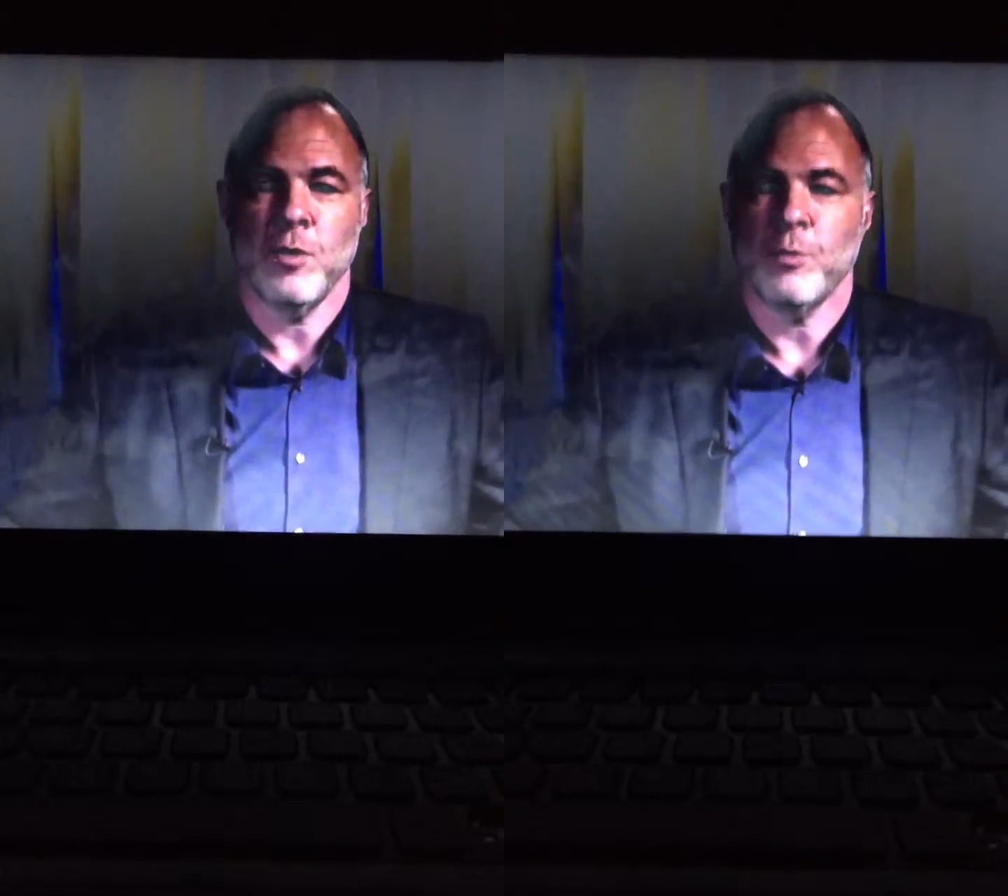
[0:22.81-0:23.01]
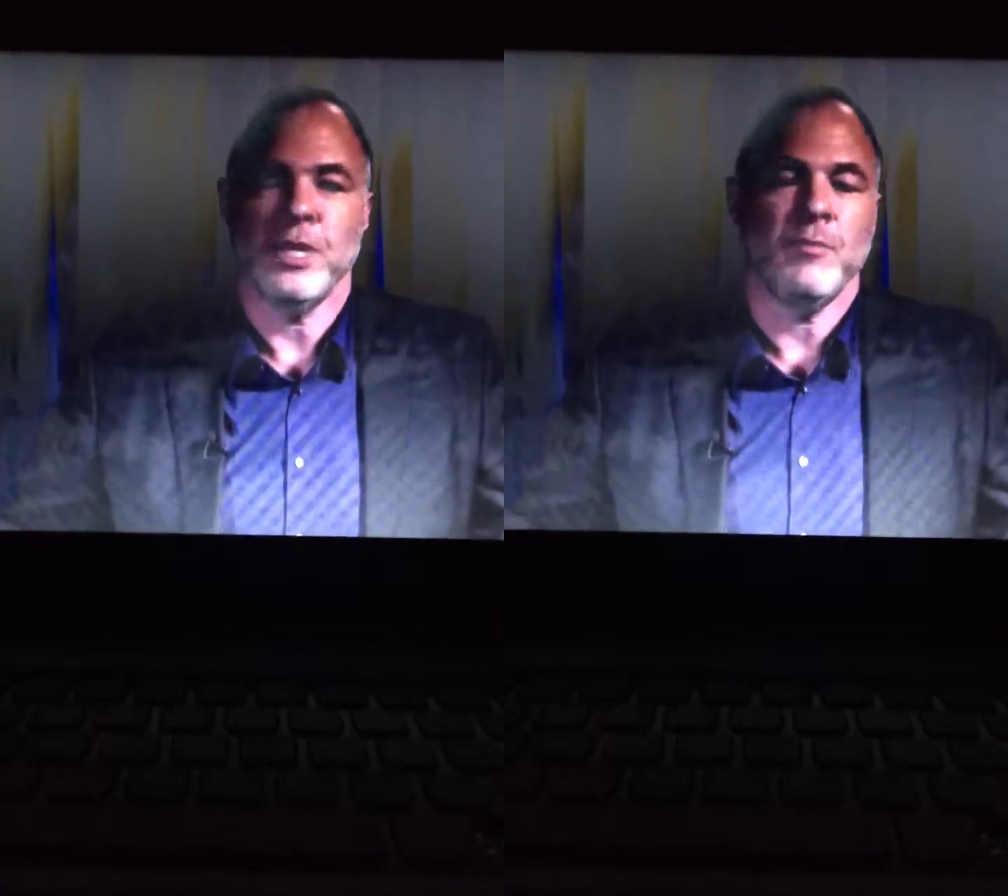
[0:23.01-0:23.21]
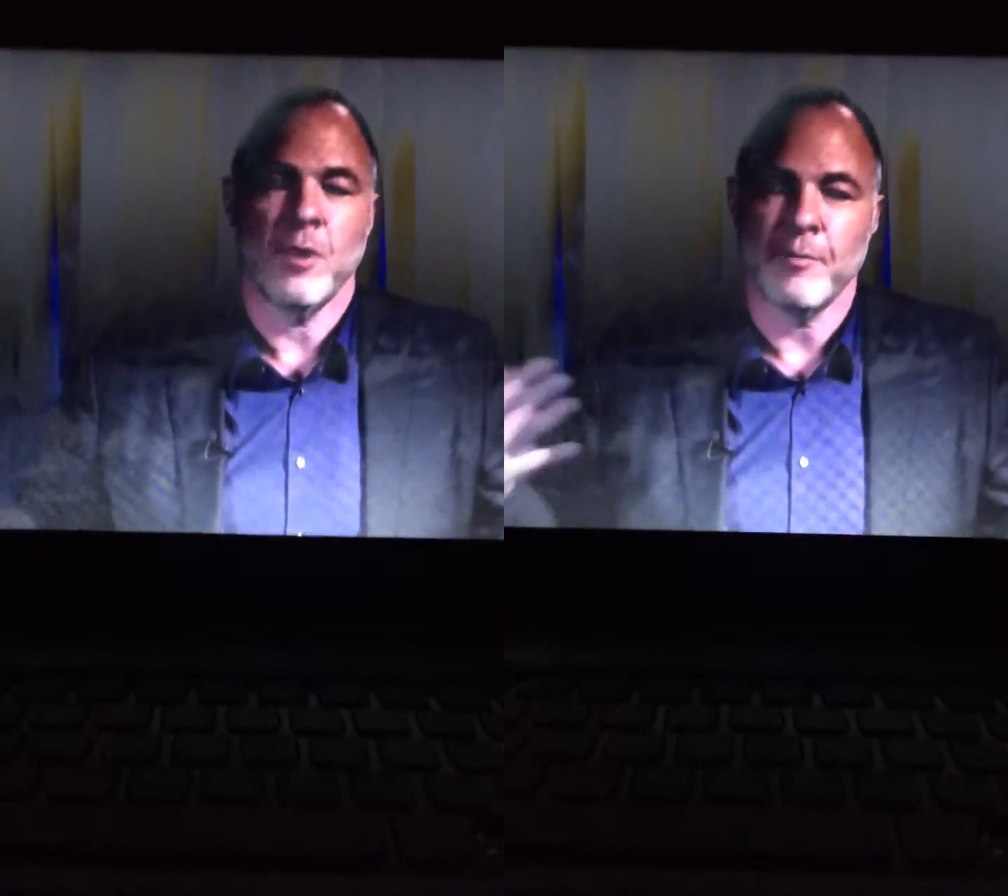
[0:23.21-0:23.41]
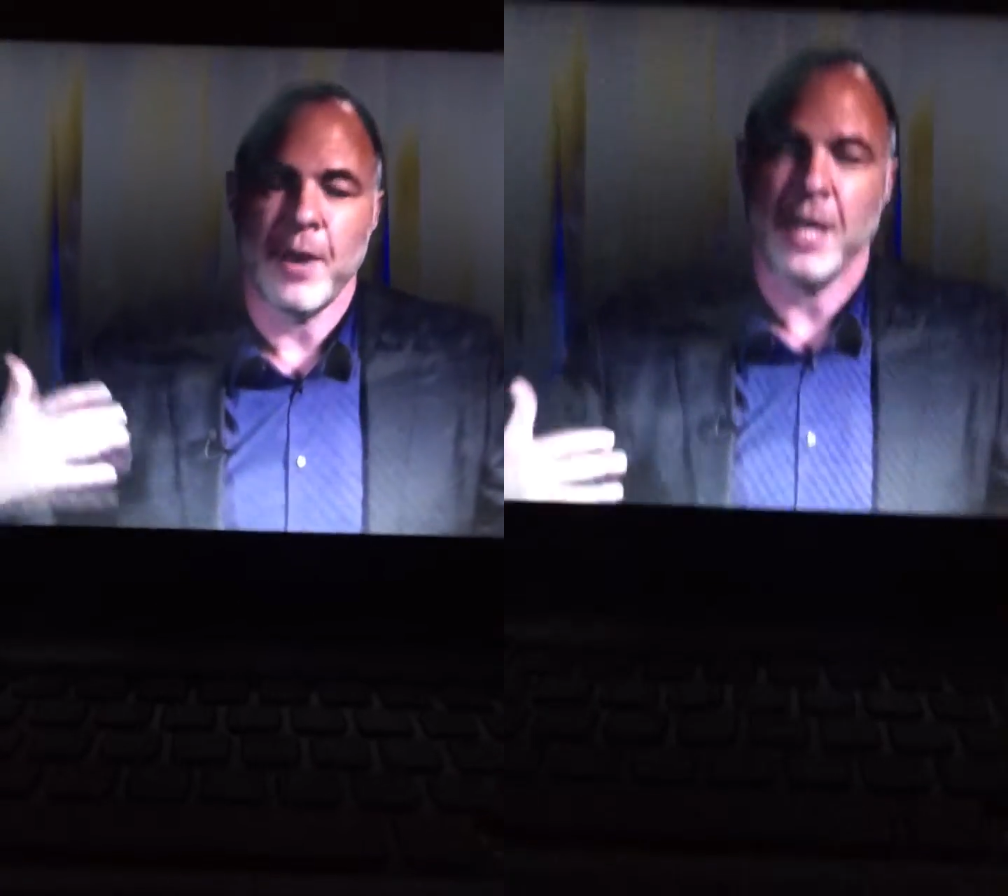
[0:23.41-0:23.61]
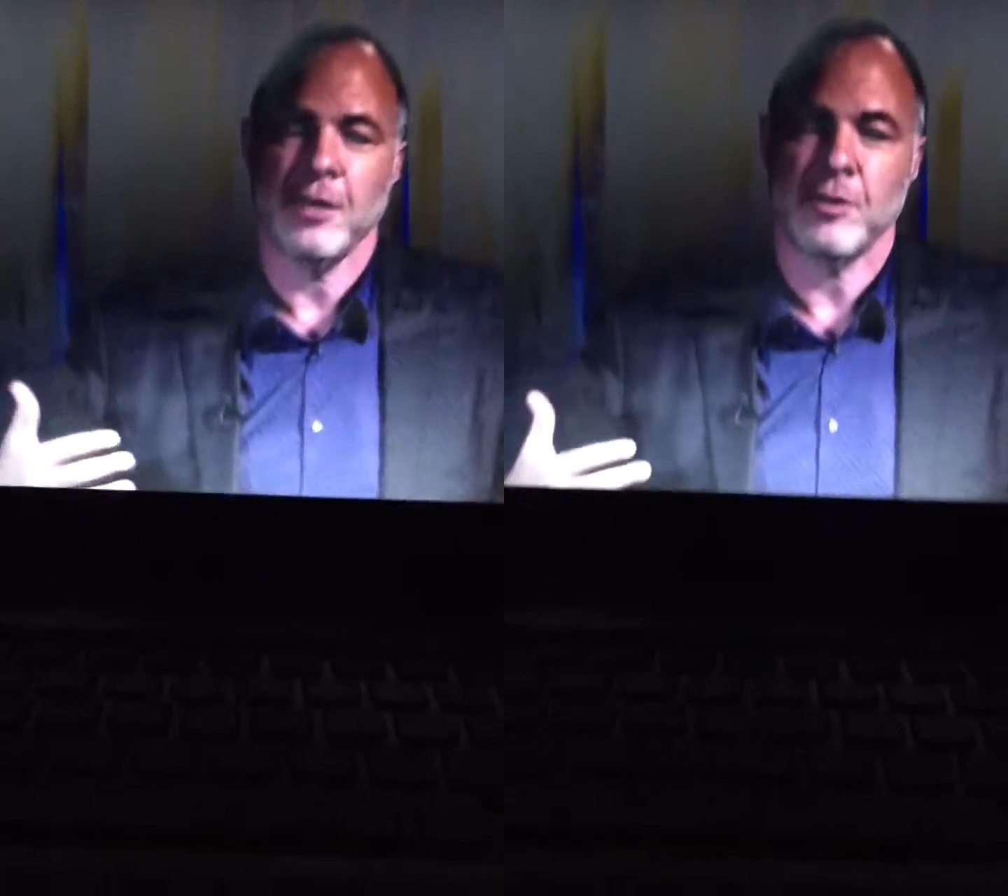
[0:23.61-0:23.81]
We need more
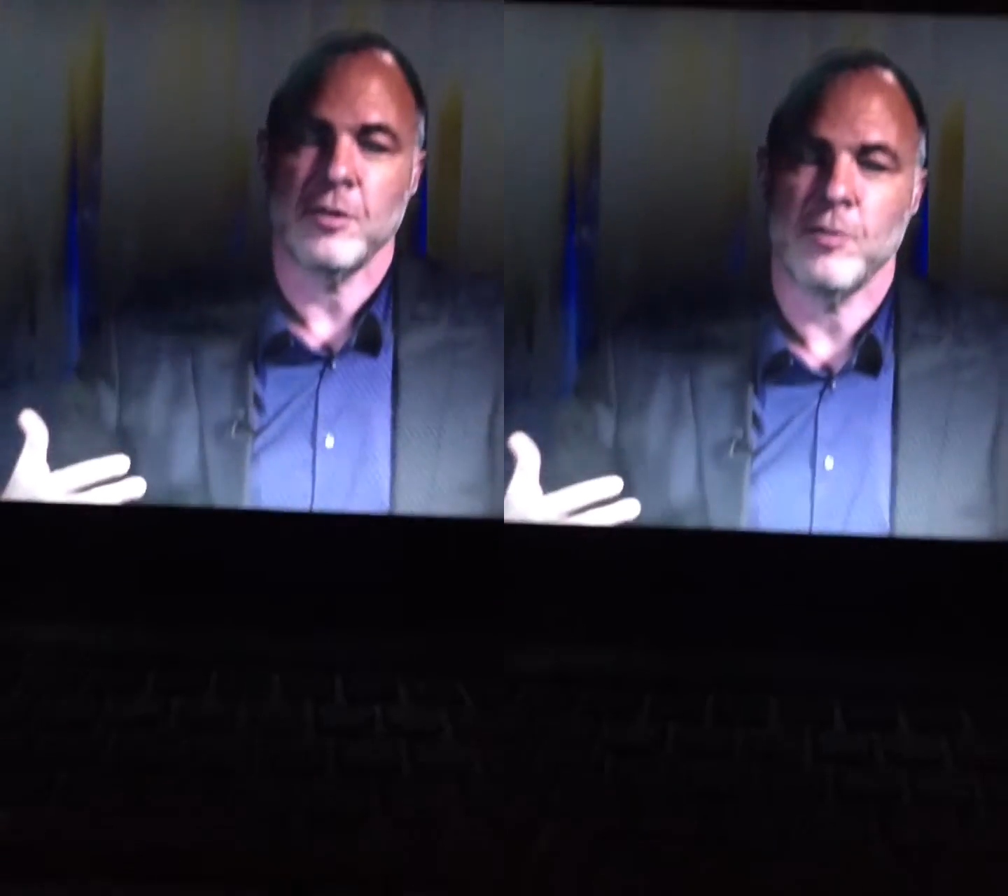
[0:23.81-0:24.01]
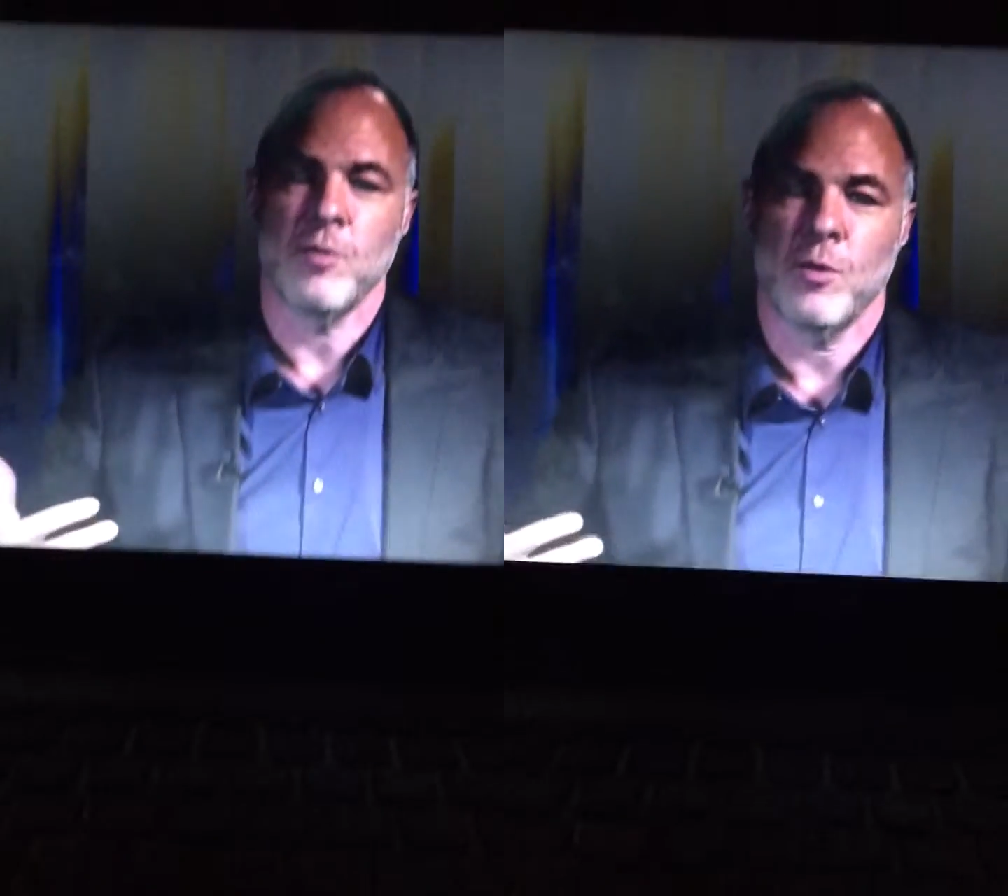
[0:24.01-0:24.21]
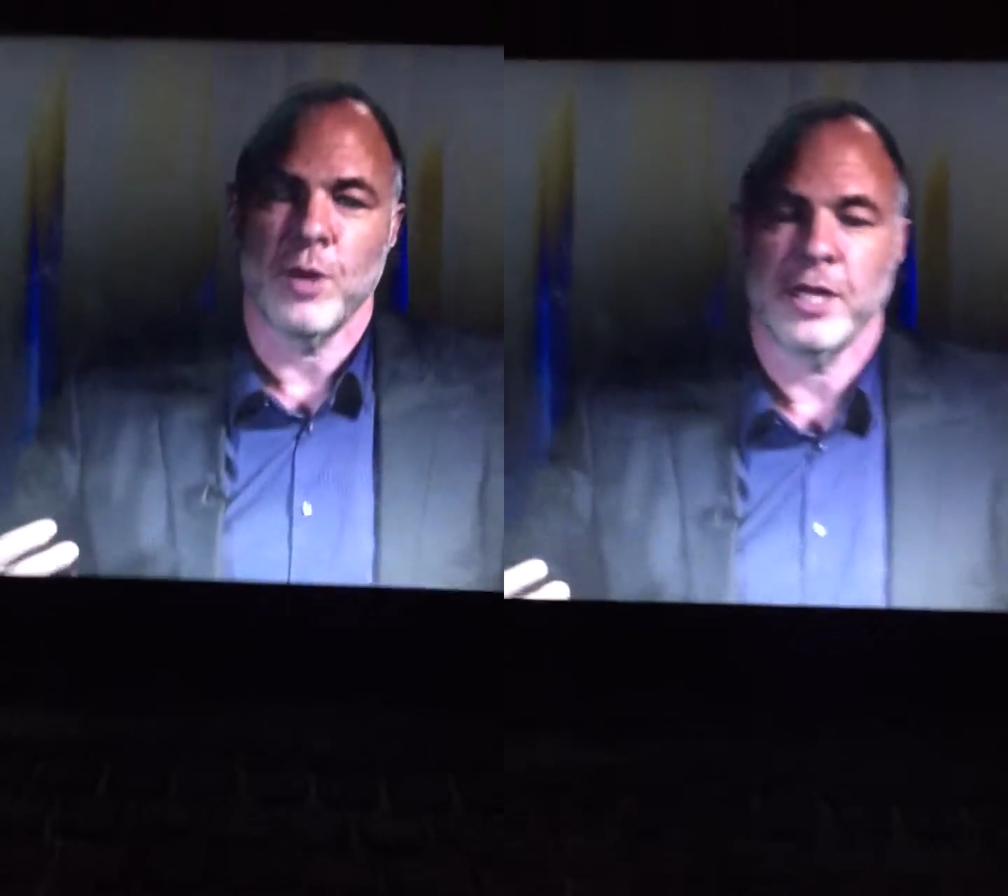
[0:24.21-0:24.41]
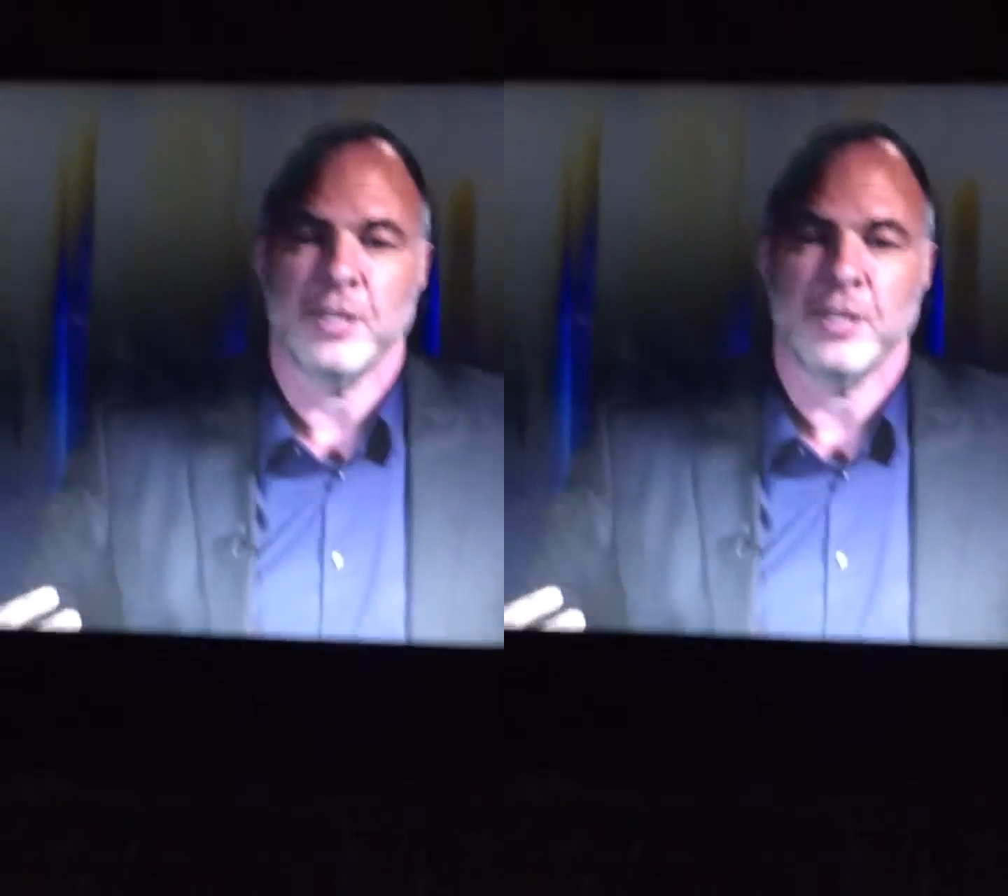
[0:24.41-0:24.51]
men who are willing